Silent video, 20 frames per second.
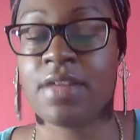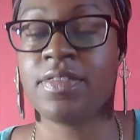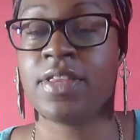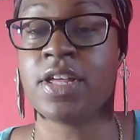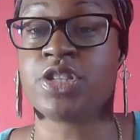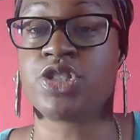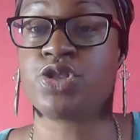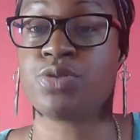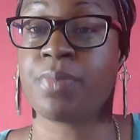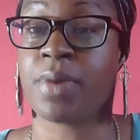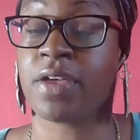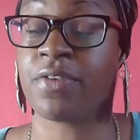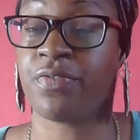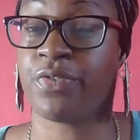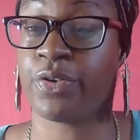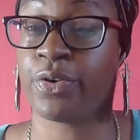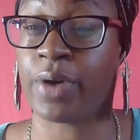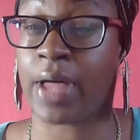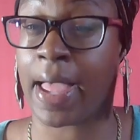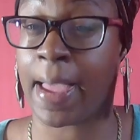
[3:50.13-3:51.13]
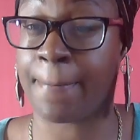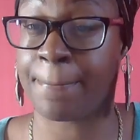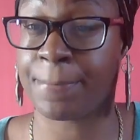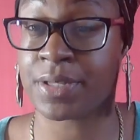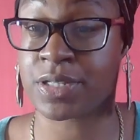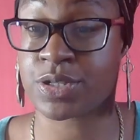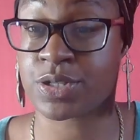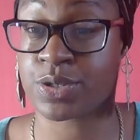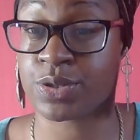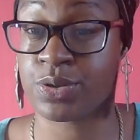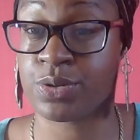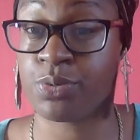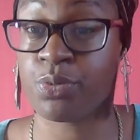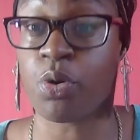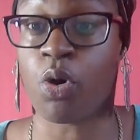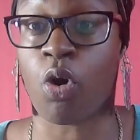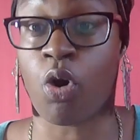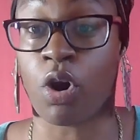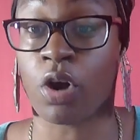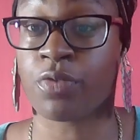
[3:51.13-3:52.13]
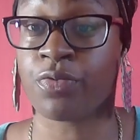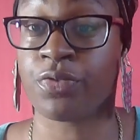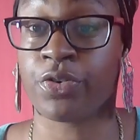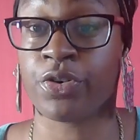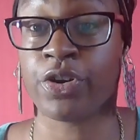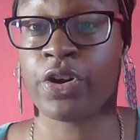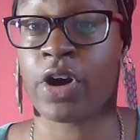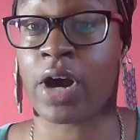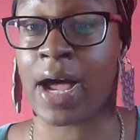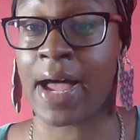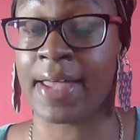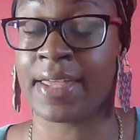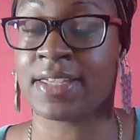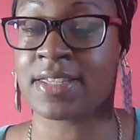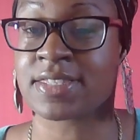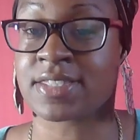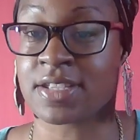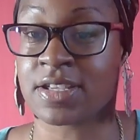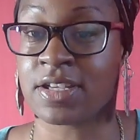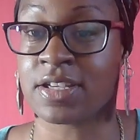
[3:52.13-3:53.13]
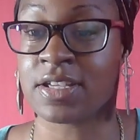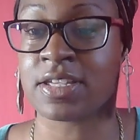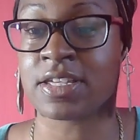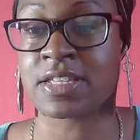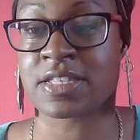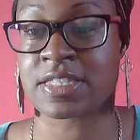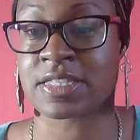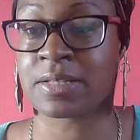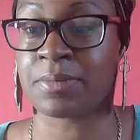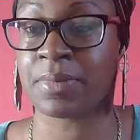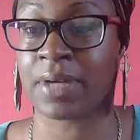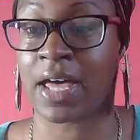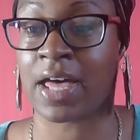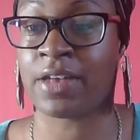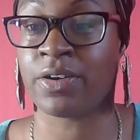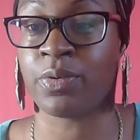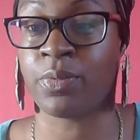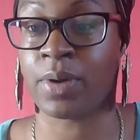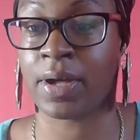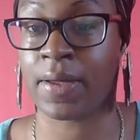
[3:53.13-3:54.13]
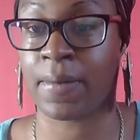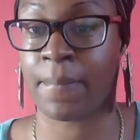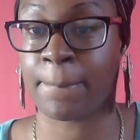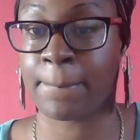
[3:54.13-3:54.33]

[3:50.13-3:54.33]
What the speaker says: that you may feel happen to you are for your highest good in some kind of way.